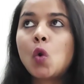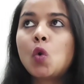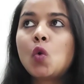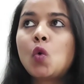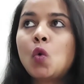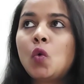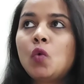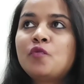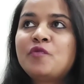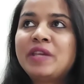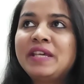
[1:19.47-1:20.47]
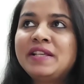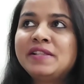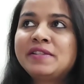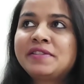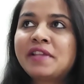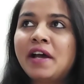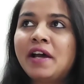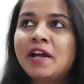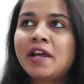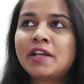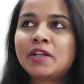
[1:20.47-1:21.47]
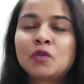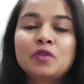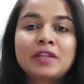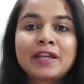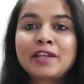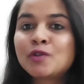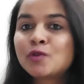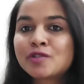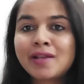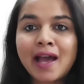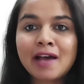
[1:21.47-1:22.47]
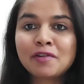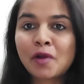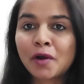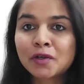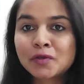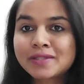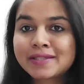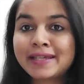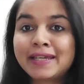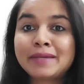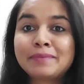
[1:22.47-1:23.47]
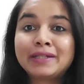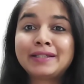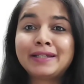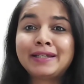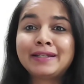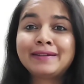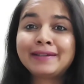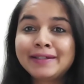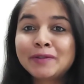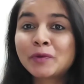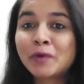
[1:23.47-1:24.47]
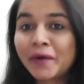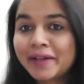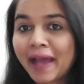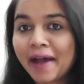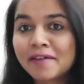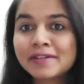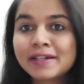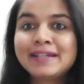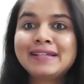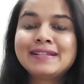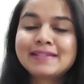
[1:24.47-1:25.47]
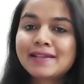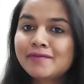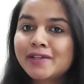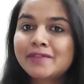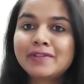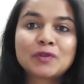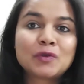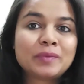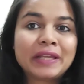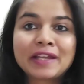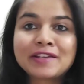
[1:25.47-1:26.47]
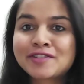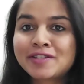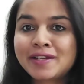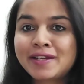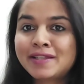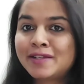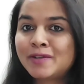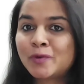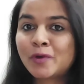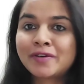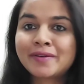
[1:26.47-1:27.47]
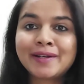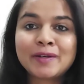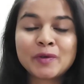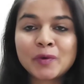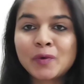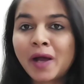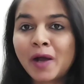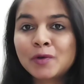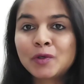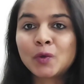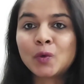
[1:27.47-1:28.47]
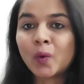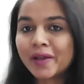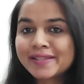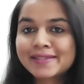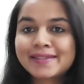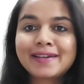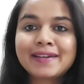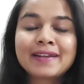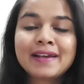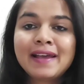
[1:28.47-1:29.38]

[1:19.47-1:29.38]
who feels that, they usually have a lot to say, but they really do not have someone with whom they can share. They do not really know how to voice their